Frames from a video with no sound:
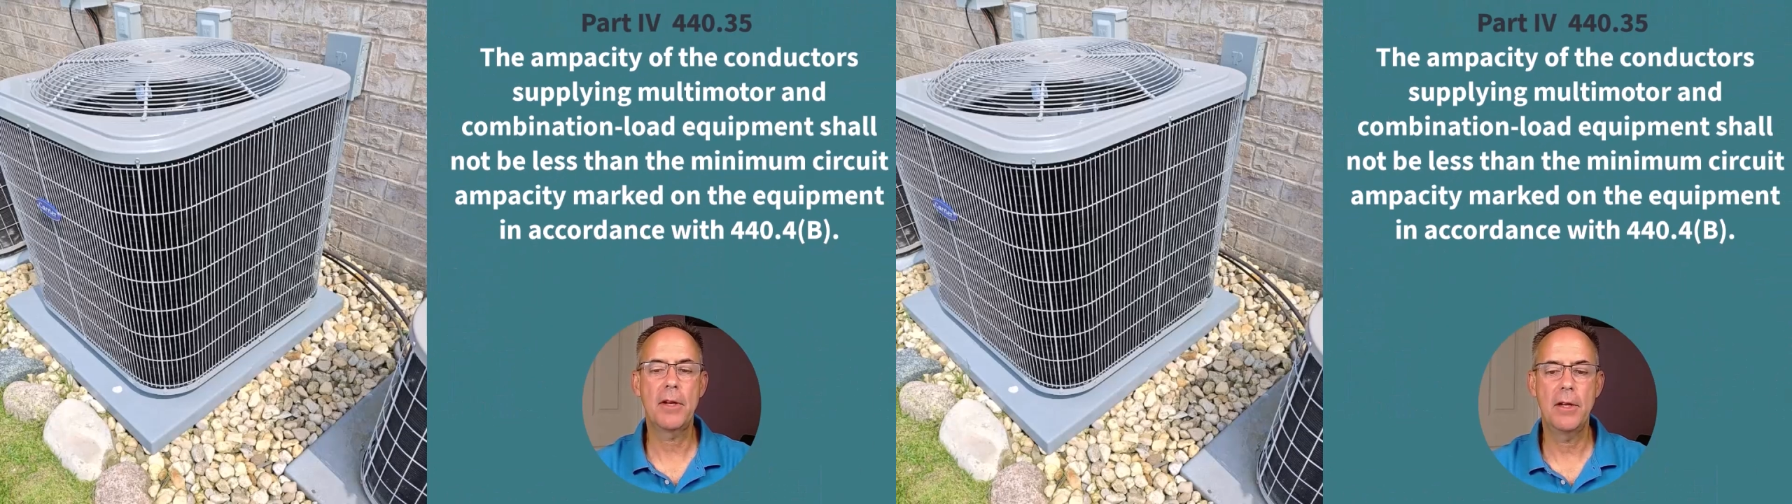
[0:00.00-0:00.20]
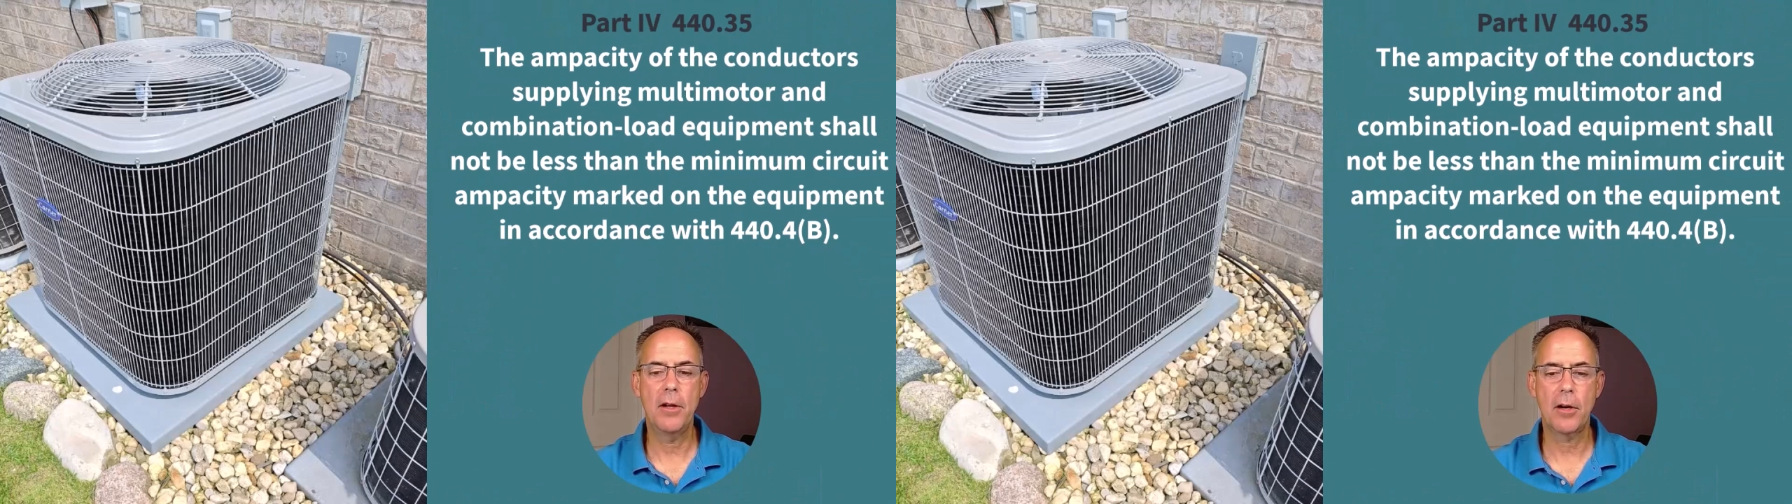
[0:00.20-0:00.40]

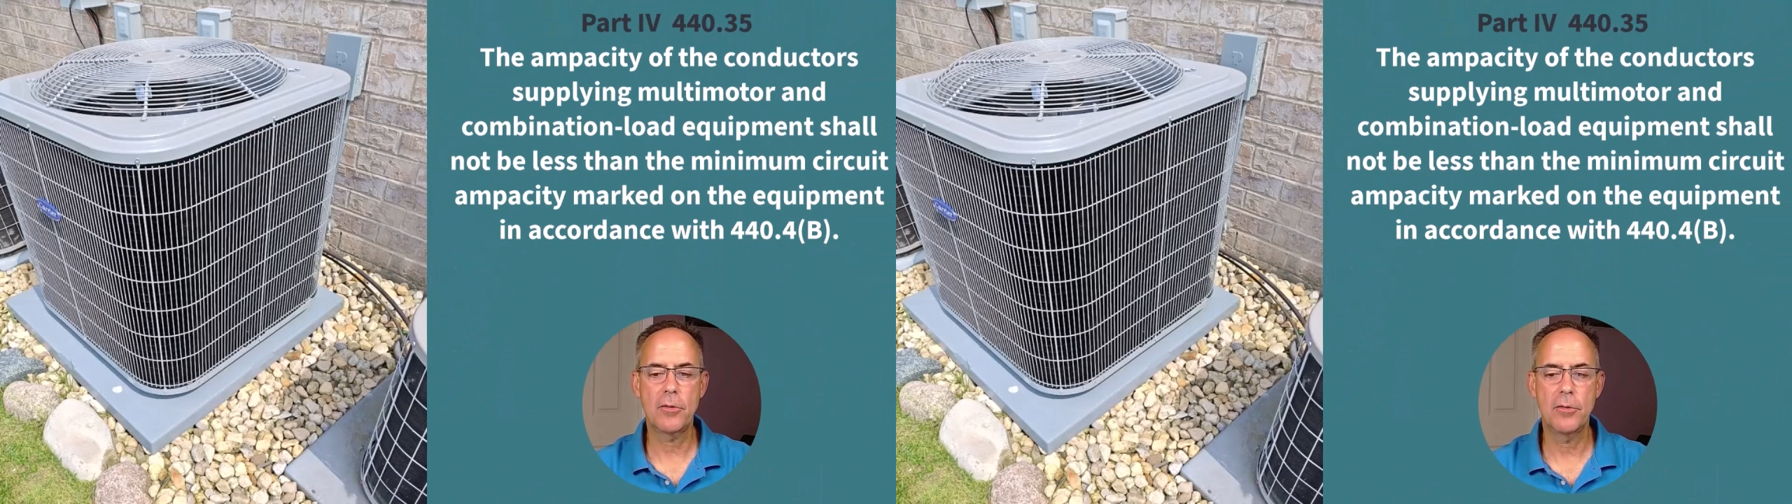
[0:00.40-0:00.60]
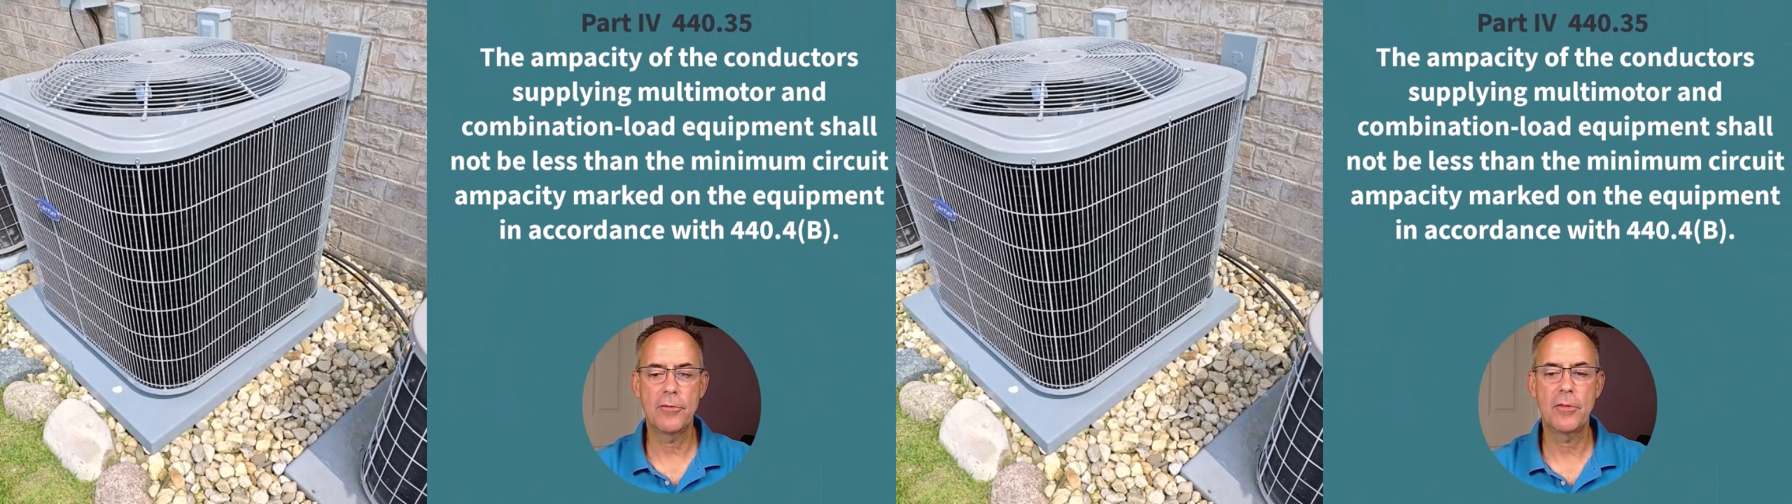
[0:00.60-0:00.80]

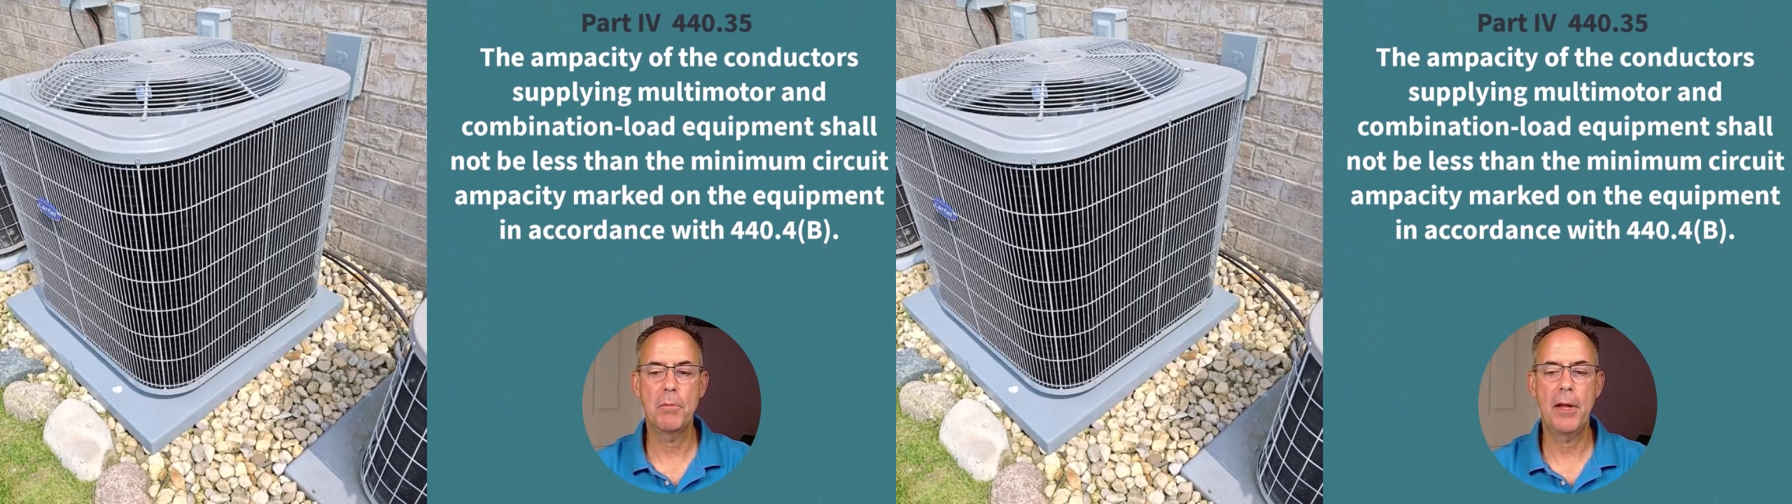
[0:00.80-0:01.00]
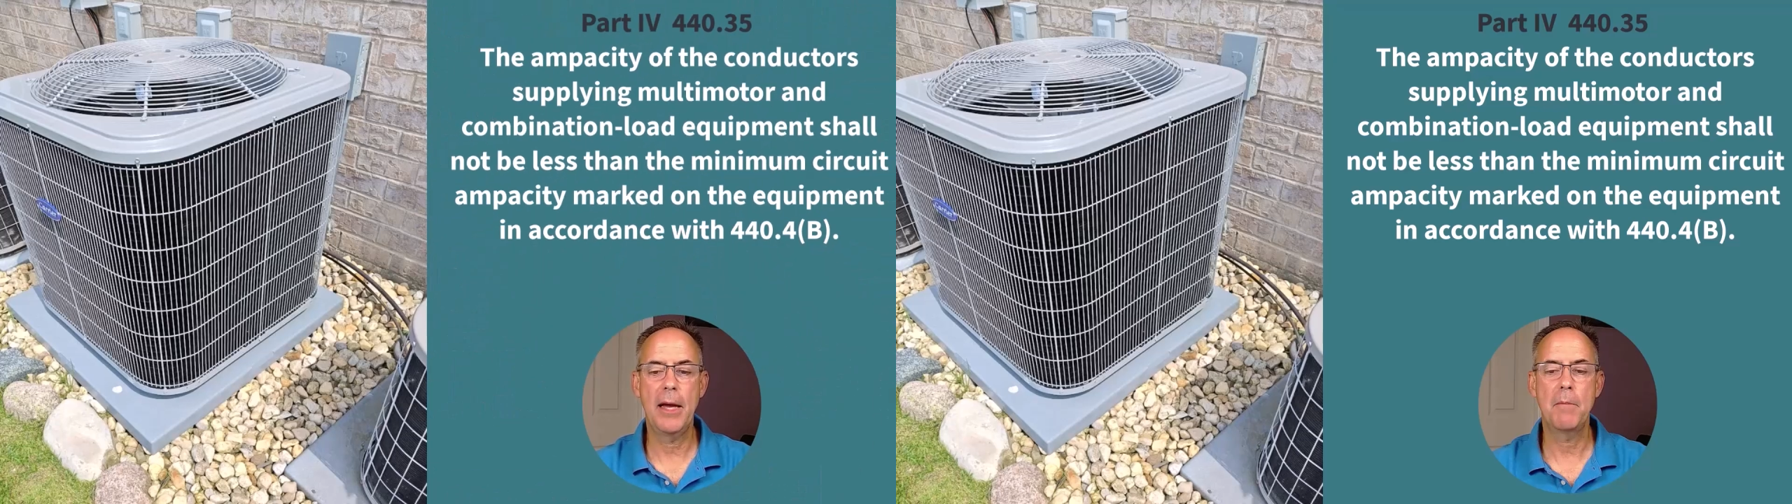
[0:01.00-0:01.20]
conductors
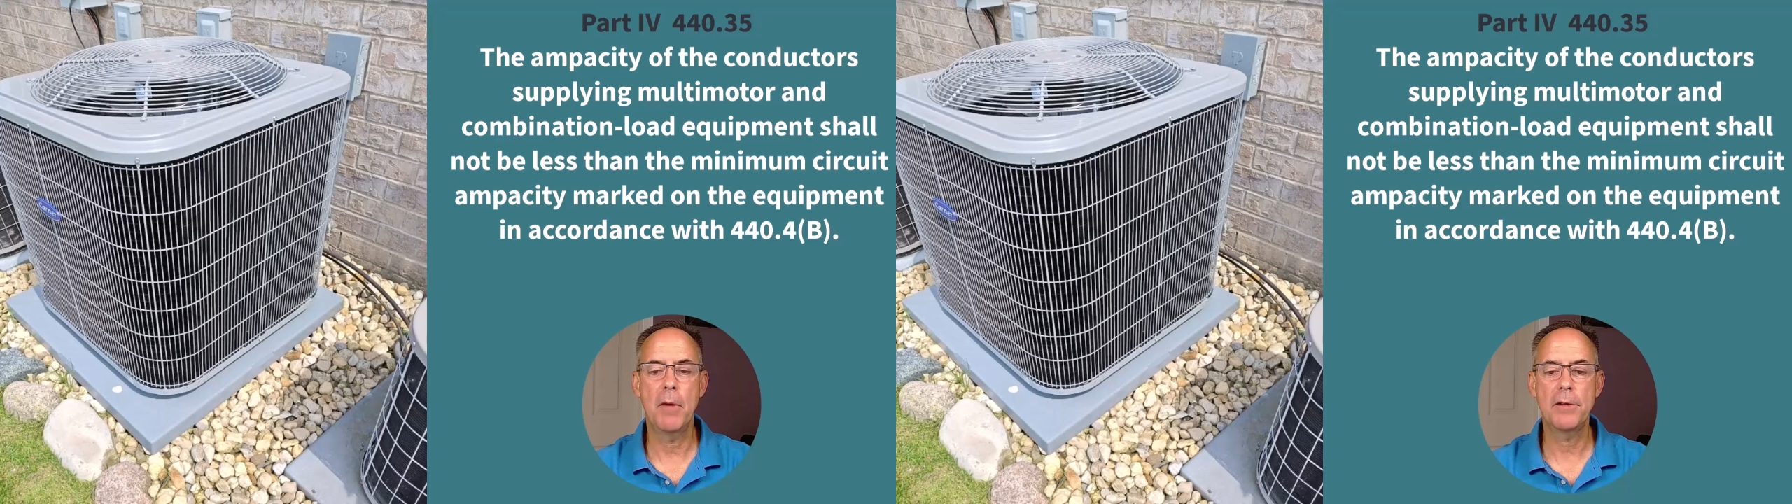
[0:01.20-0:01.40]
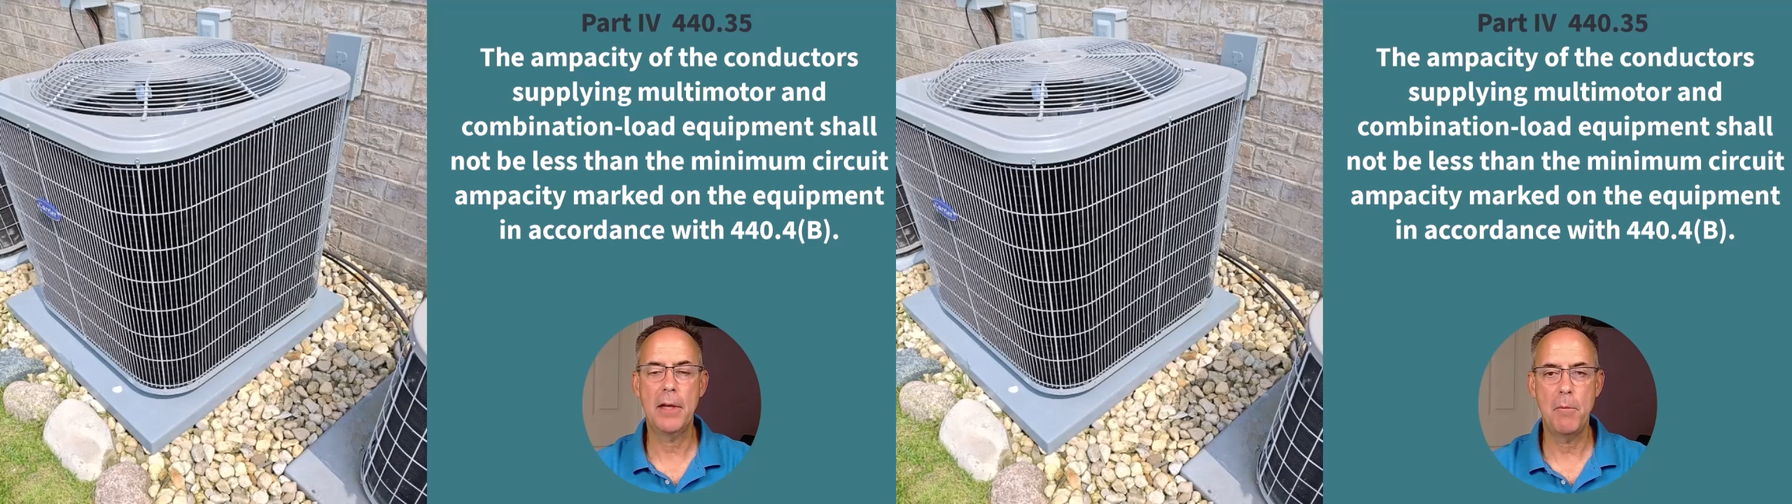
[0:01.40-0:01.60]
supplying
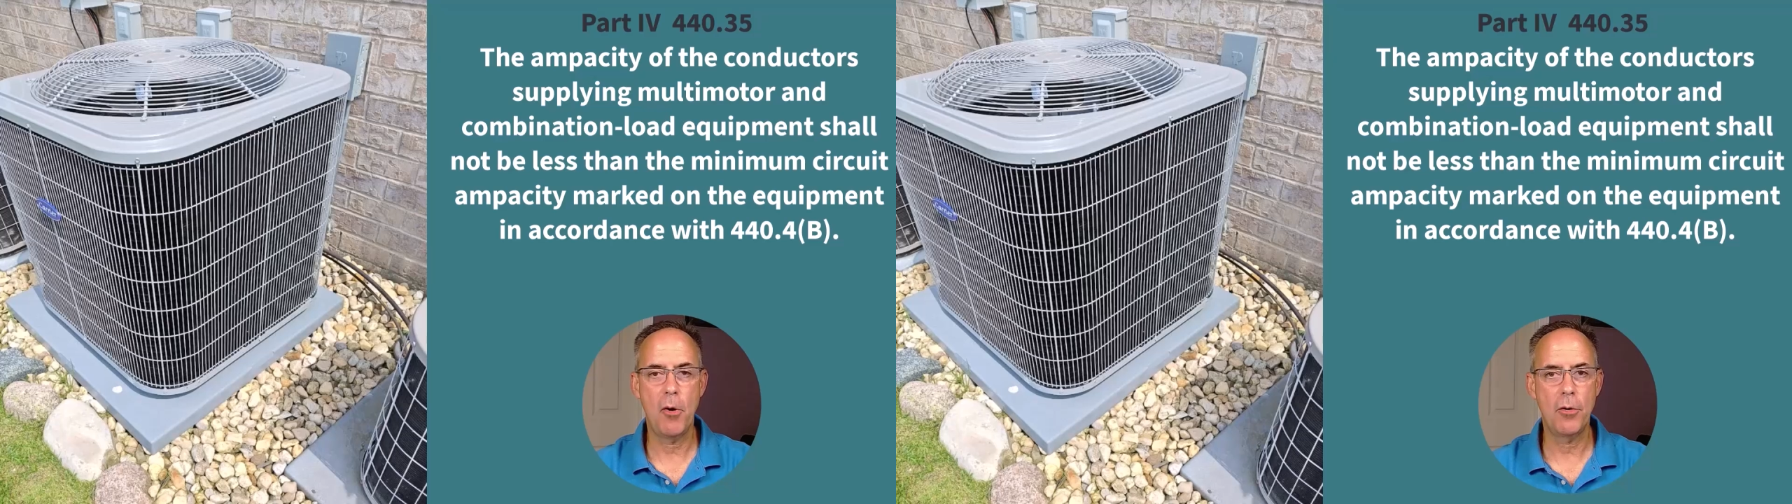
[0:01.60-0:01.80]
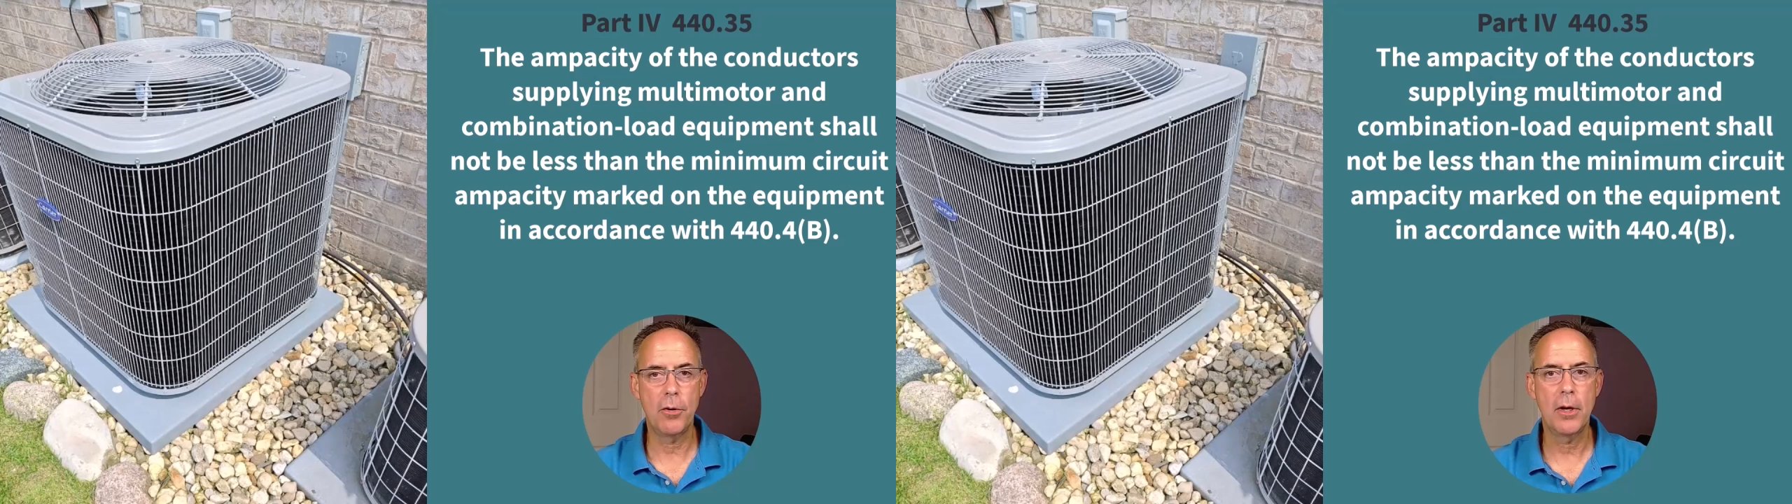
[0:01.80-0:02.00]

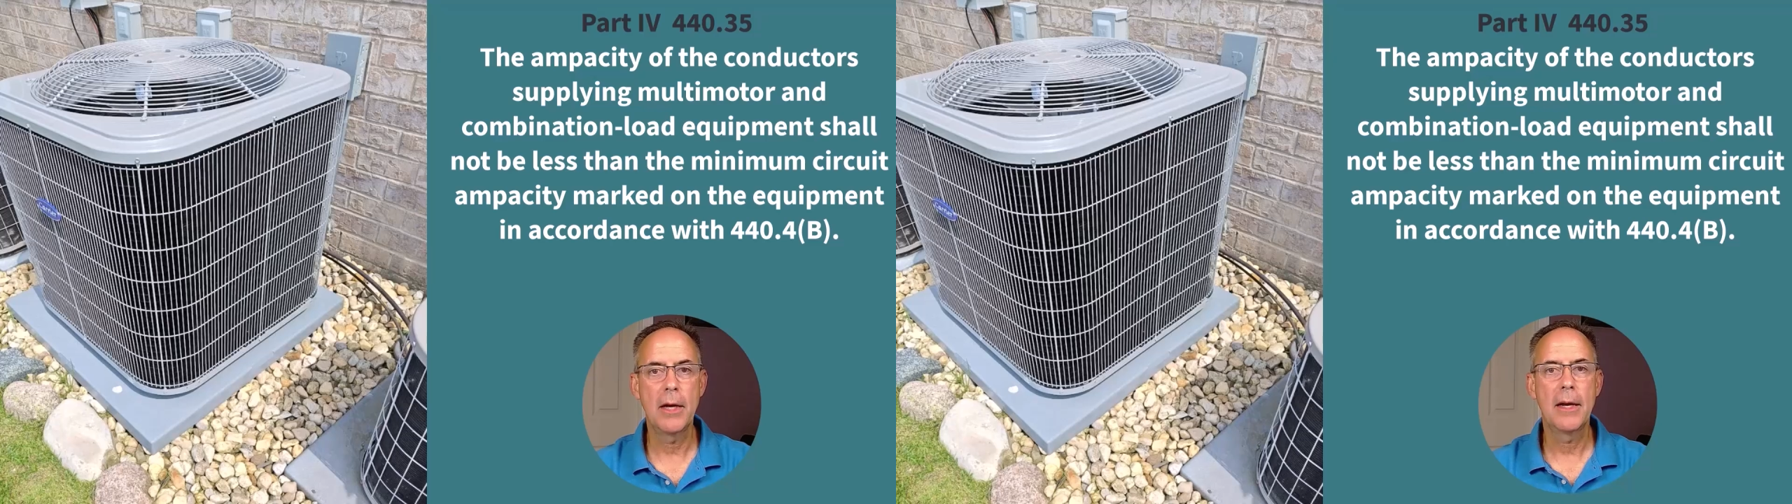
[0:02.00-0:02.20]
multi-motor